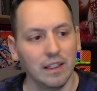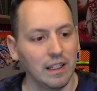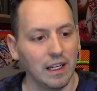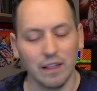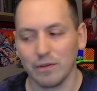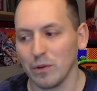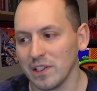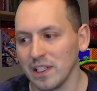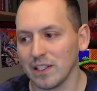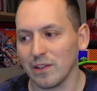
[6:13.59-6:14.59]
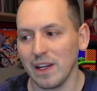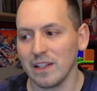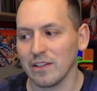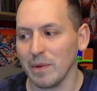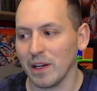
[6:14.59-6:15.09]
And of course that's green,
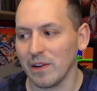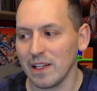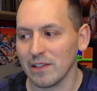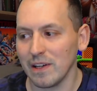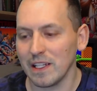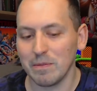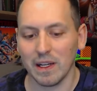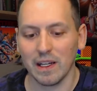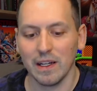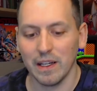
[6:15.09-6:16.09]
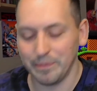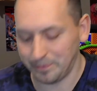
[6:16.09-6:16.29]
so my green screen's picking it up.